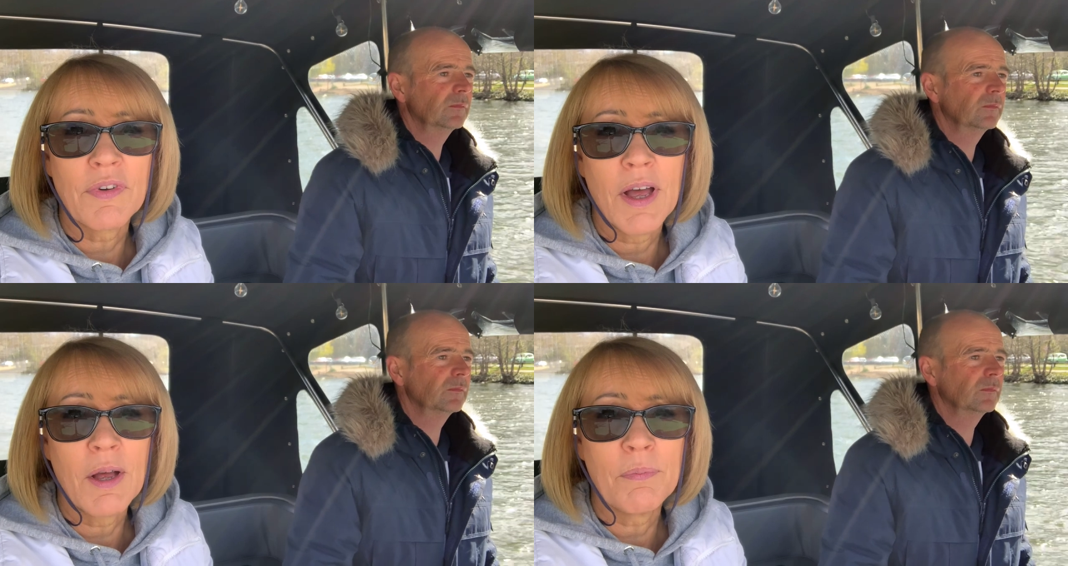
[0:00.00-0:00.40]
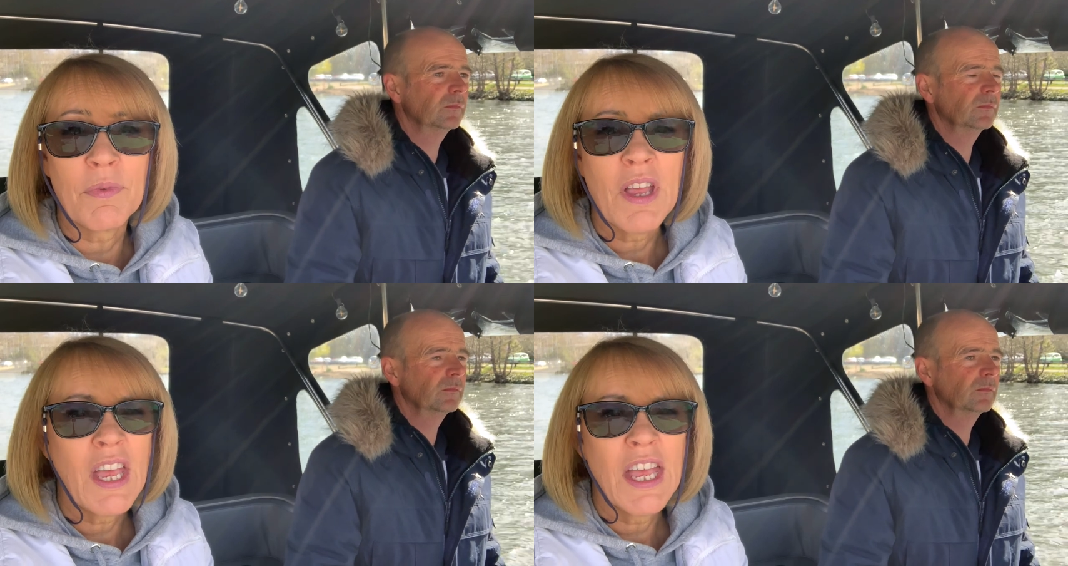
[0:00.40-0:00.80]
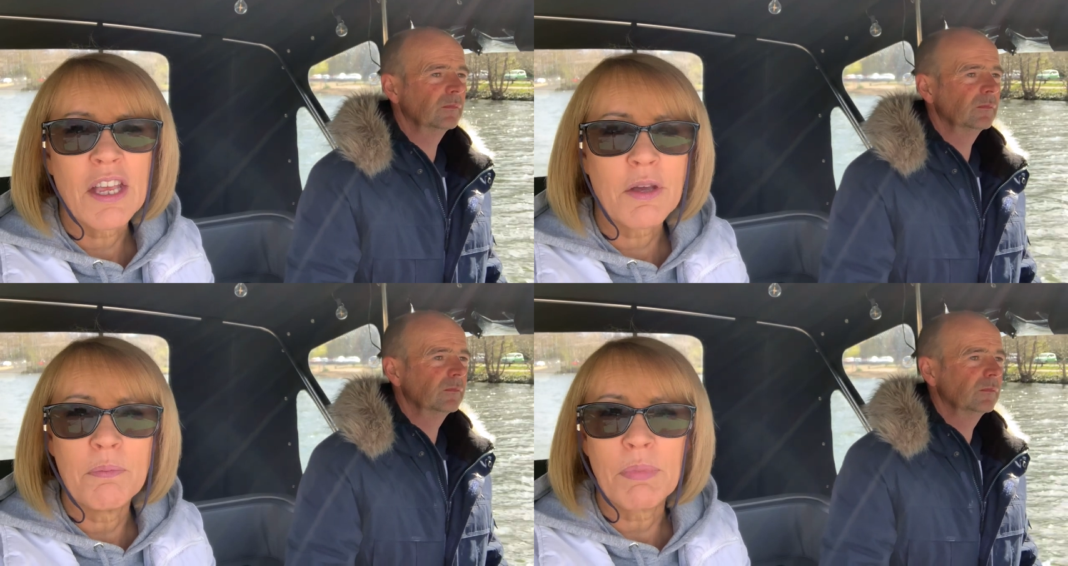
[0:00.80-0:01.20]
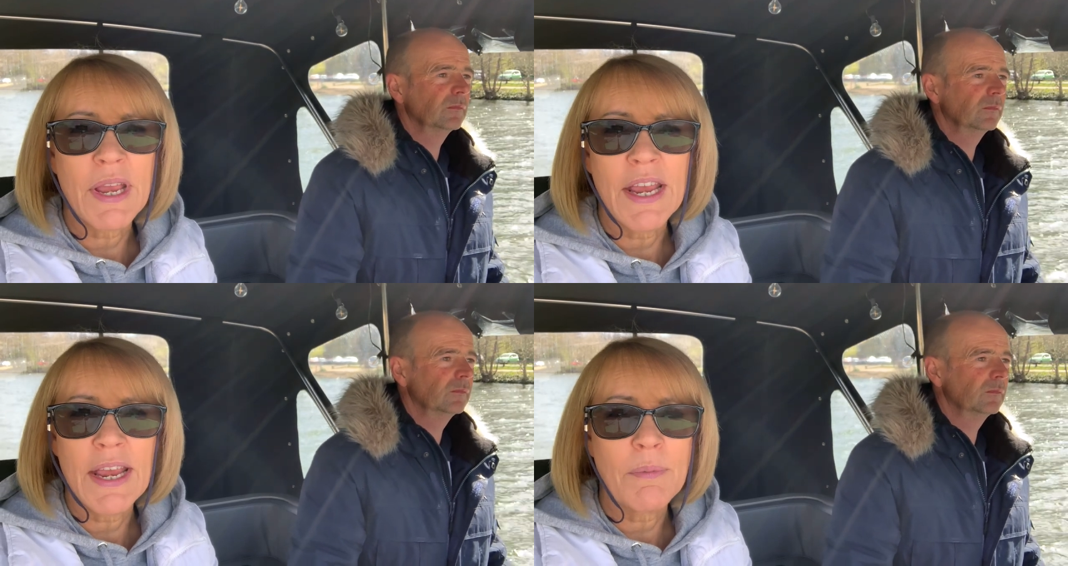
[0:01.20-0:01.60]
Speaker 1: um, it can
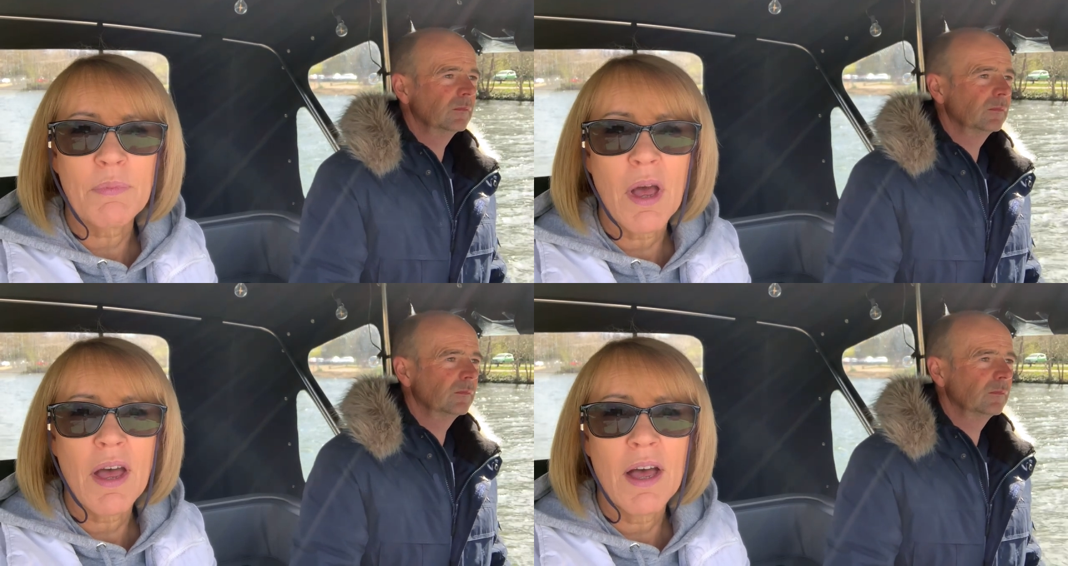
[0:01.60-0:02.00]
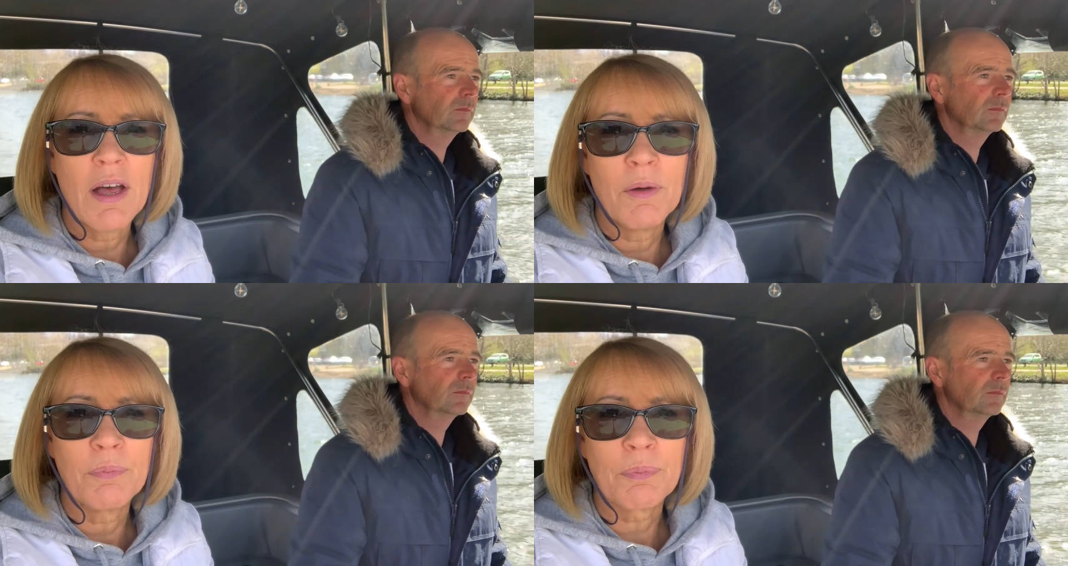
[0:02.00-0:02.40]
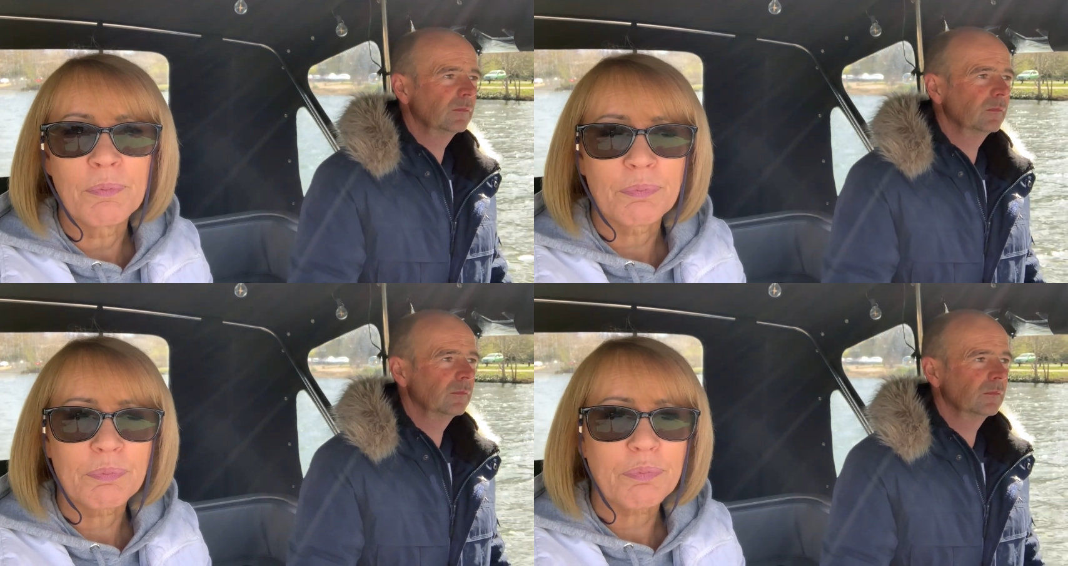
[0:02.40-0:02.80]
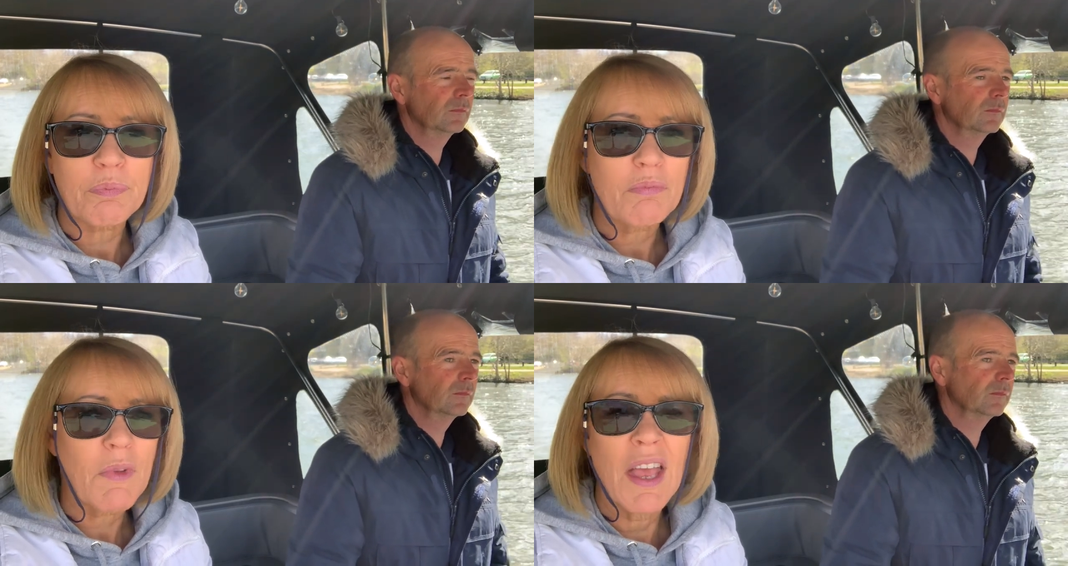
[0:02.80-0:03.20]
be um,
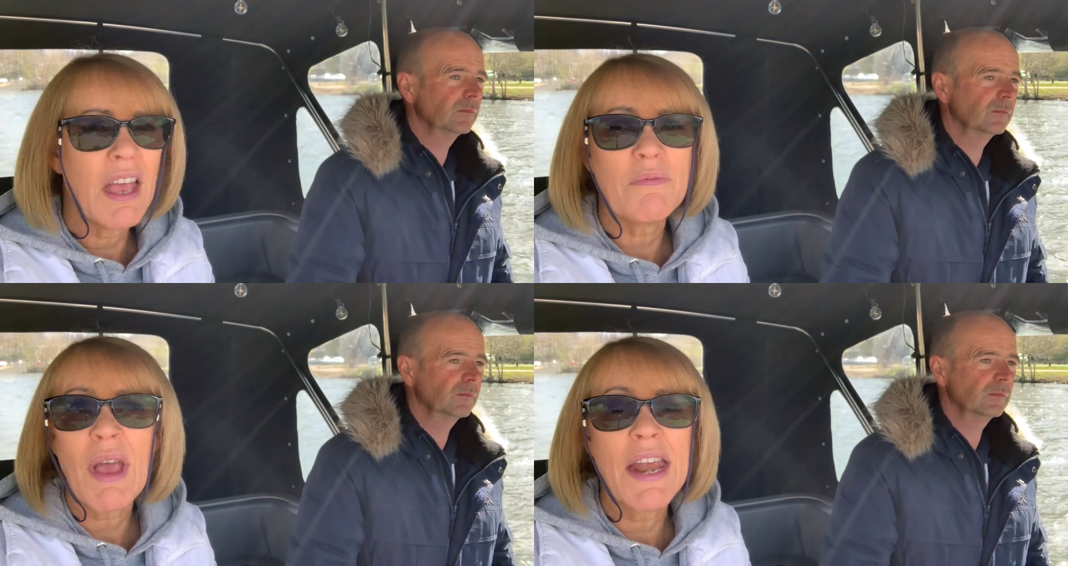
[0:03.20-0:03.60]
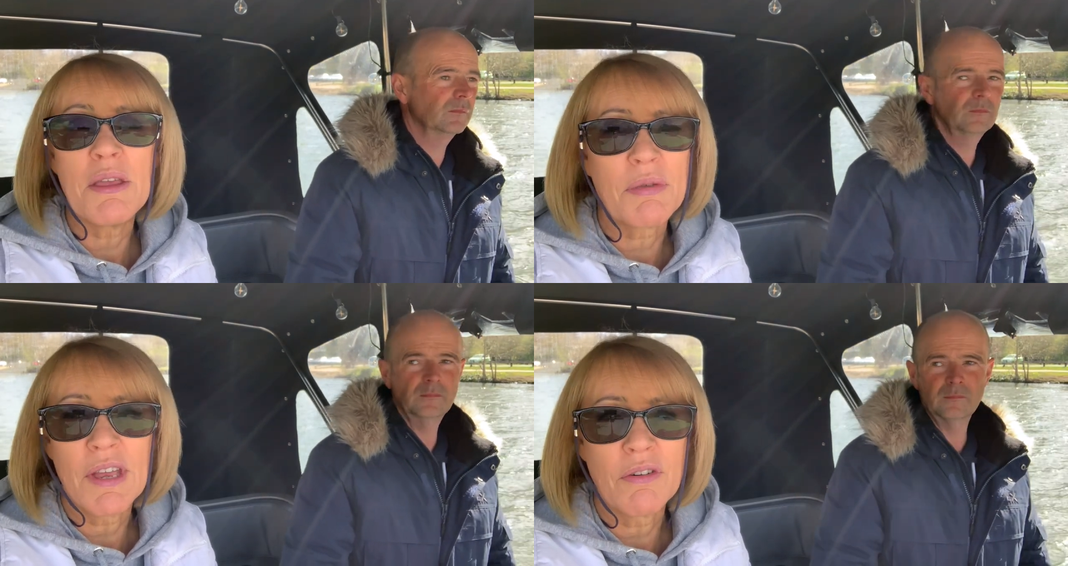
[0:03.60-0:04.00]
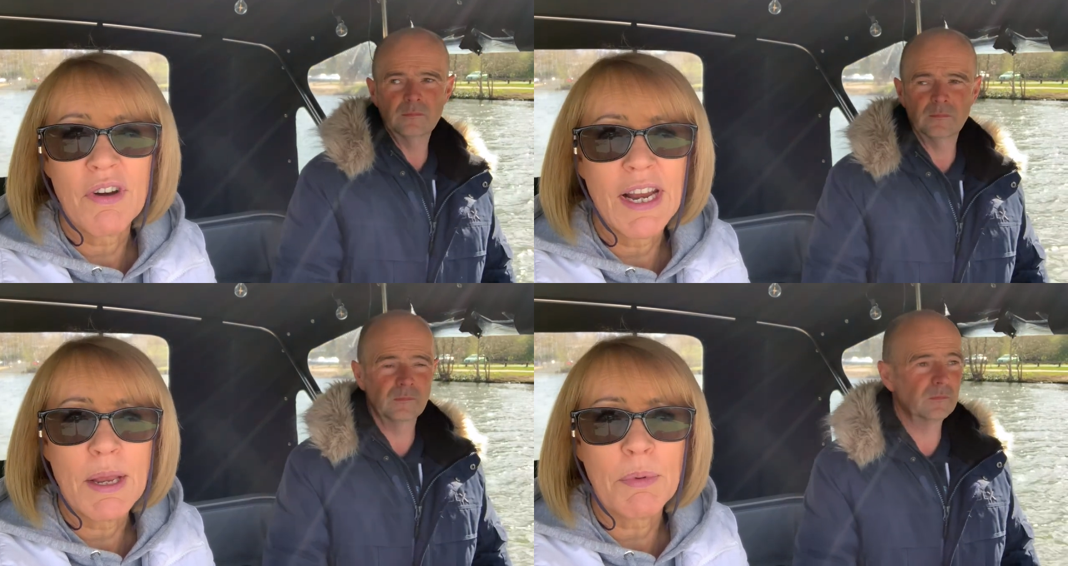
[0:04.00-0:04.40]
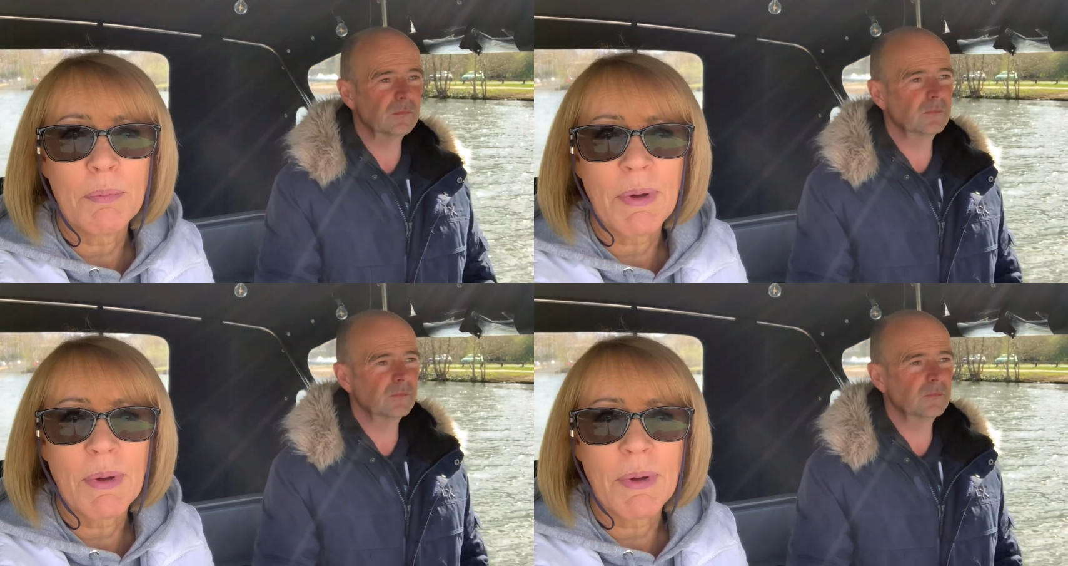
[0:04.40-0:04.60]
anything really, but